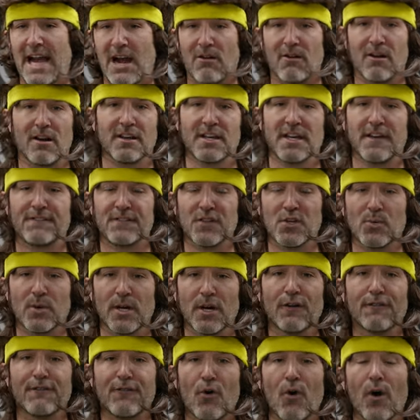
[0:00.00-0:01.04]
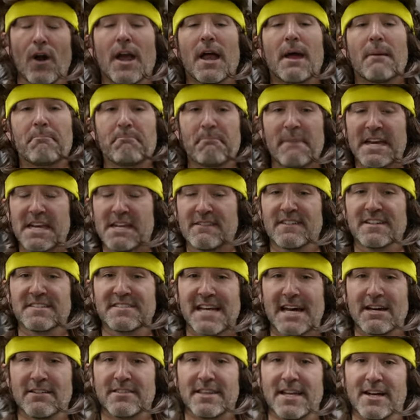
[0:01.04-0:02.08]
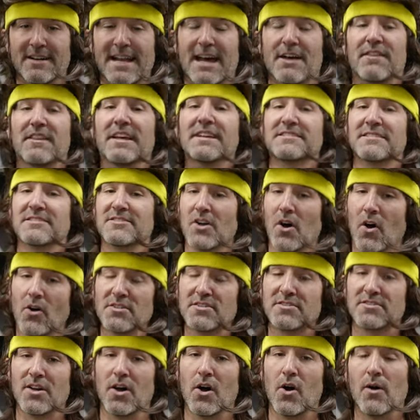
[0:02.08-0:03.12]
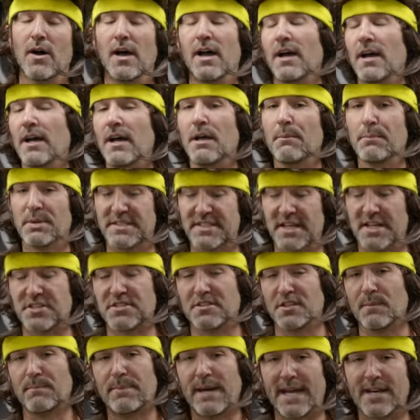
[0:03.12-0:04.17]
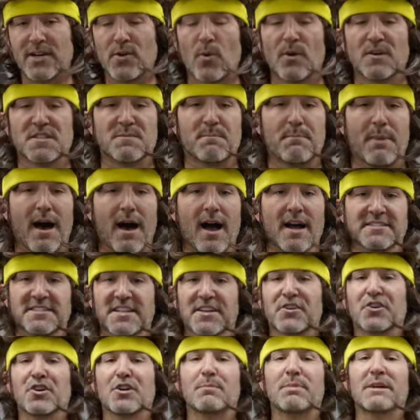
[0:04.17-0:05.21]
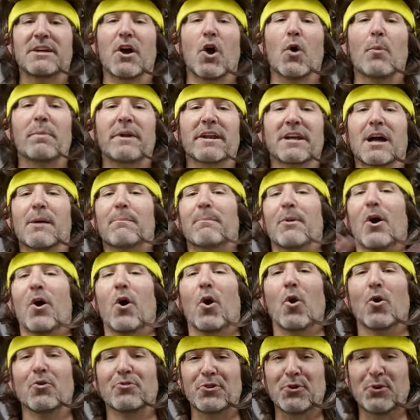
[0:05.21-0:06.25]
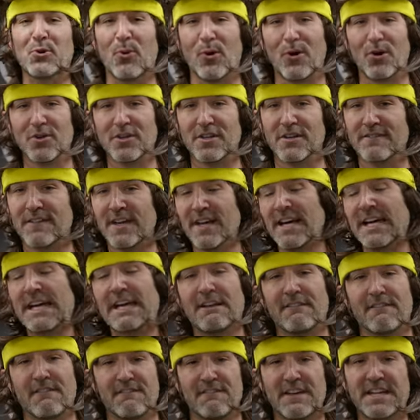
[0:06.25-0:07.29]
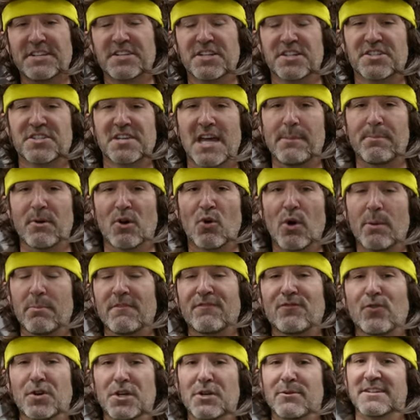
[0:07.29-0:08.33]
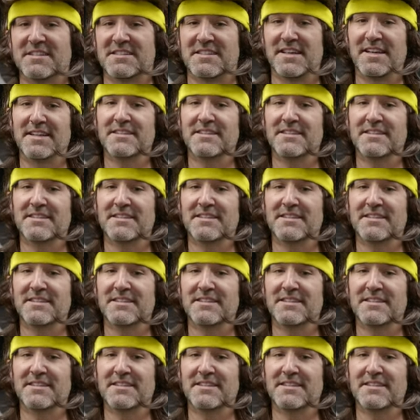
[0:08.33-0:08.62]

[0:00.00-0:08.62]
era, if you will, for many of us out there. Now, this is also potentially Pandora's box. It could be opening up a whole new world of vintage type equipment for you, as